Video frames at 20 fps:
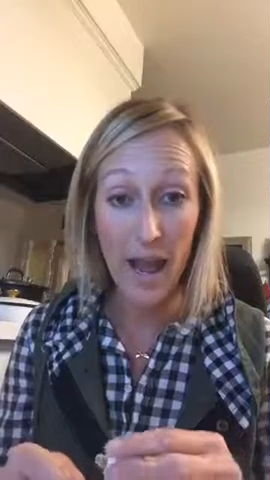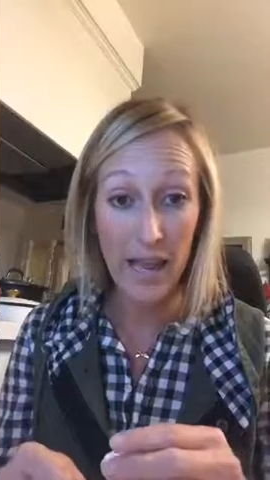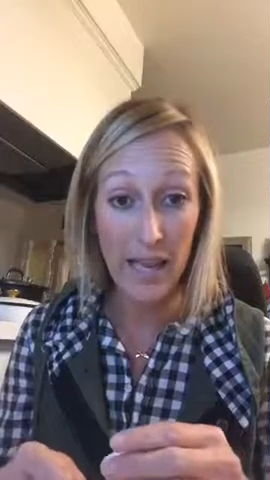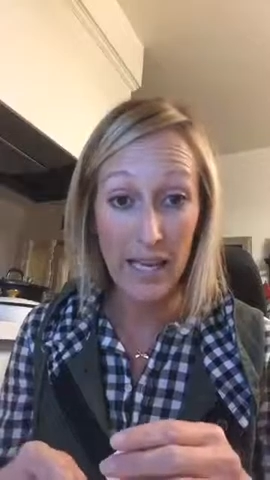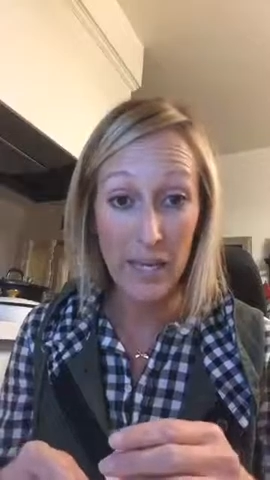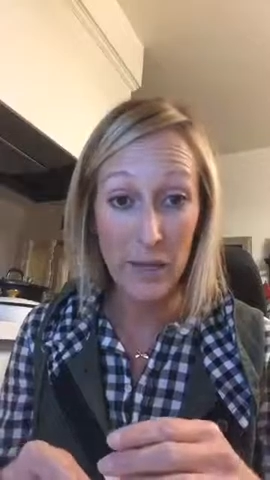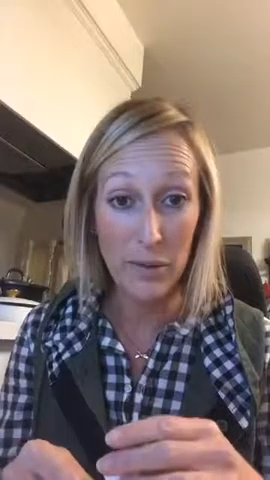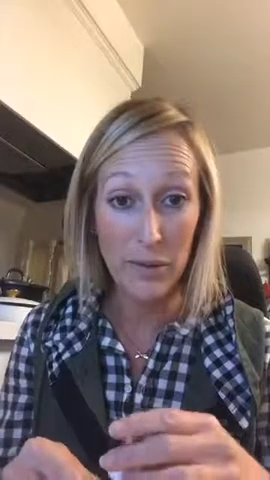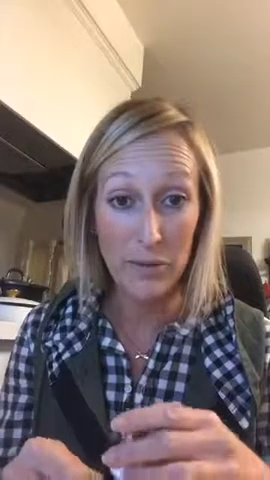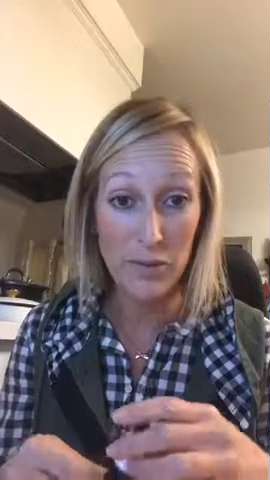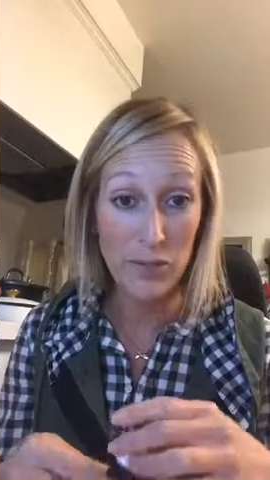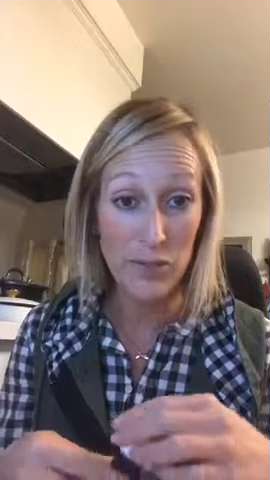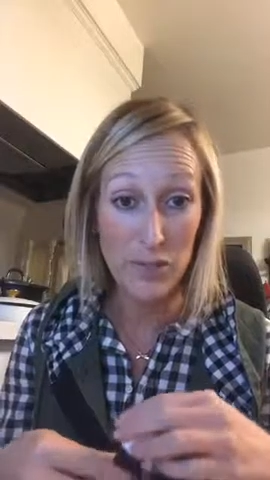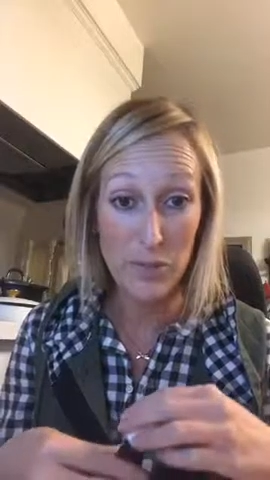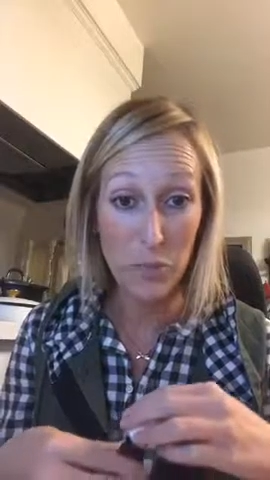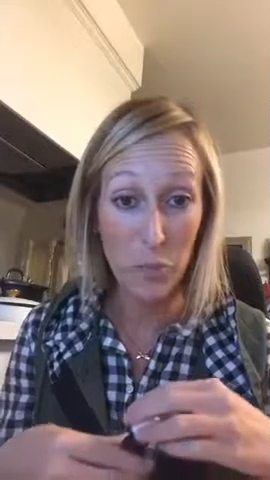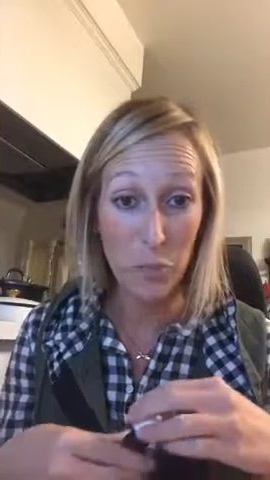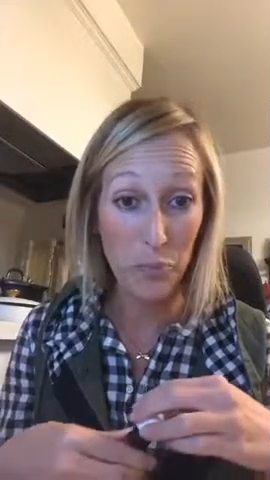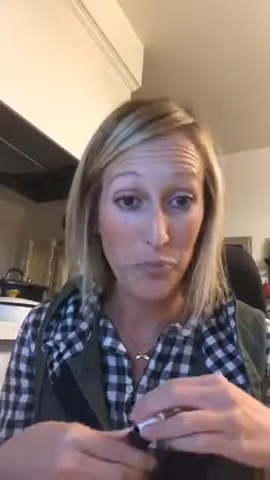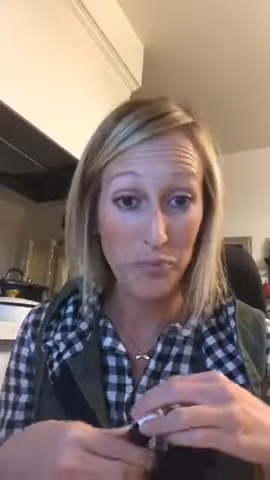I can
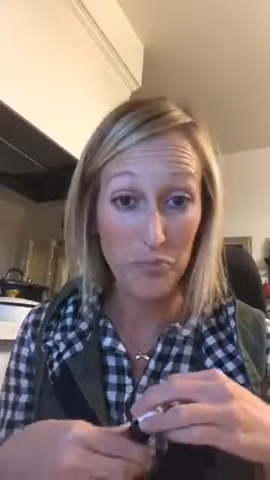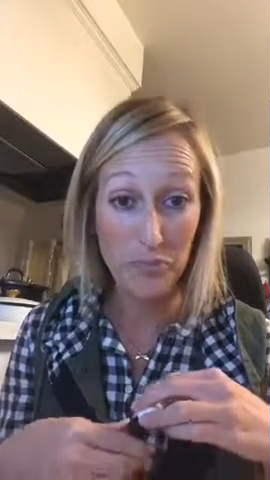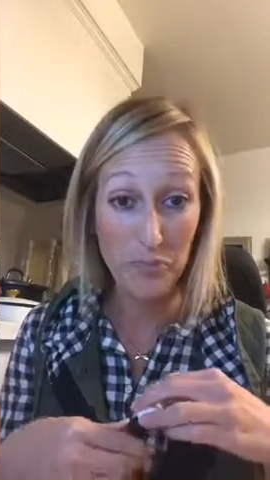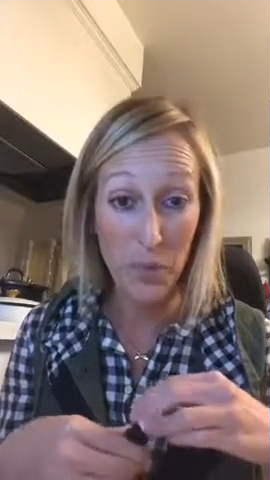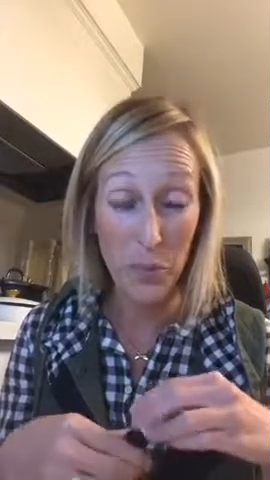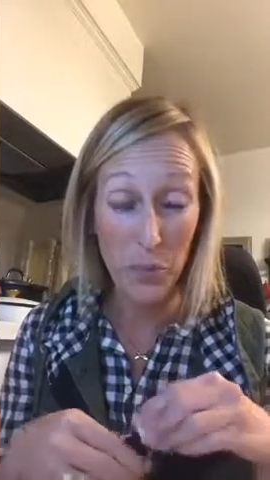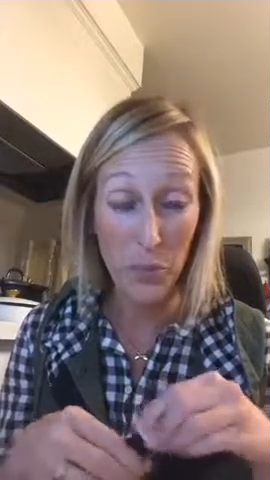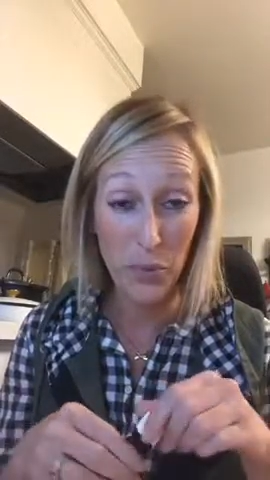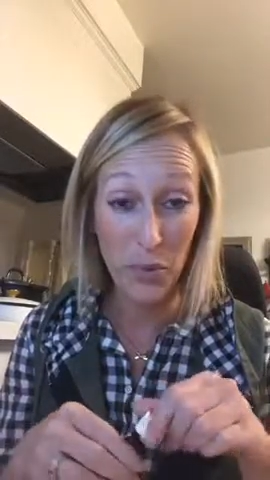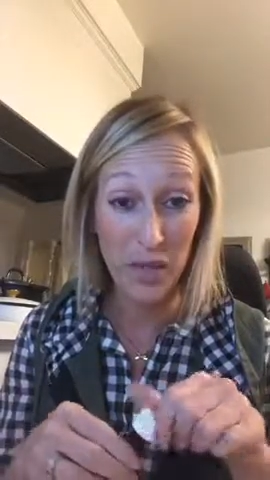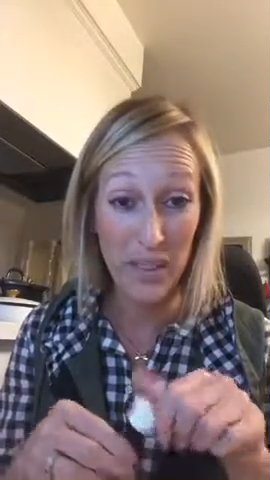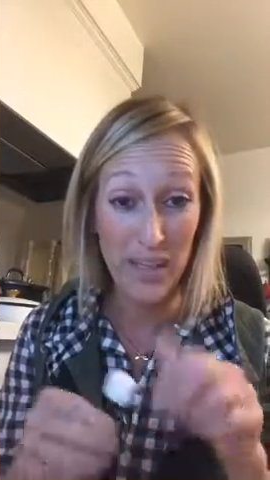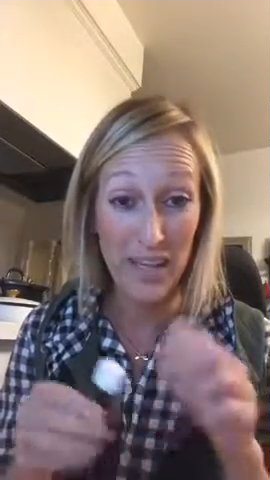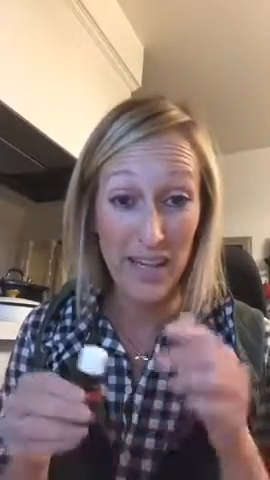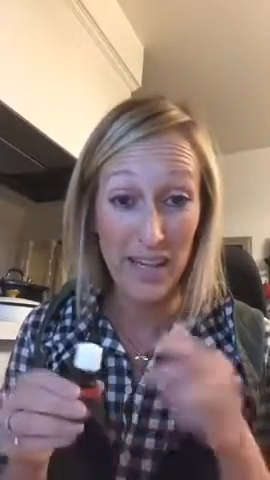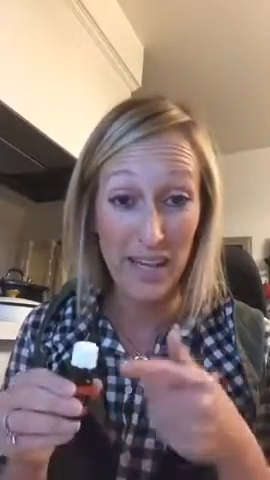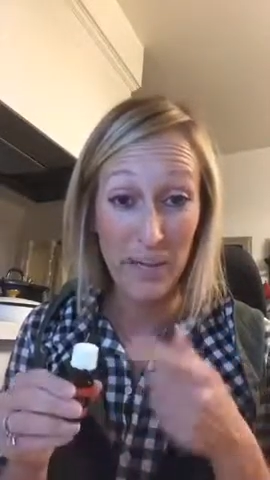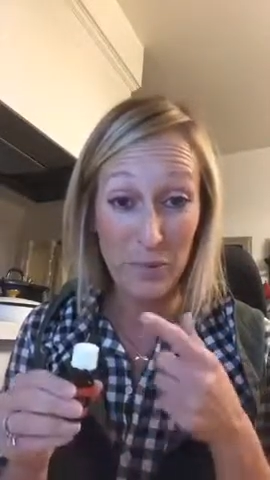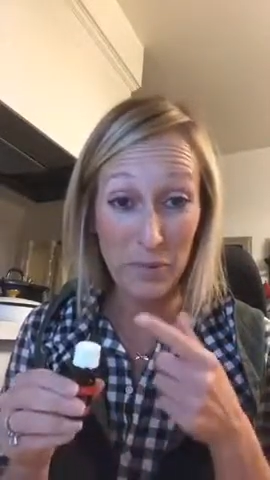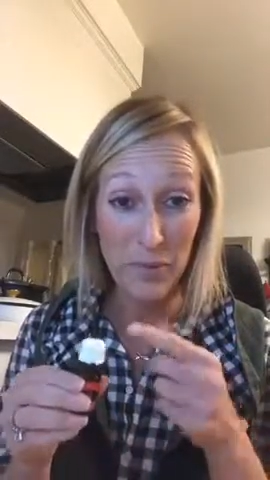just breathe it in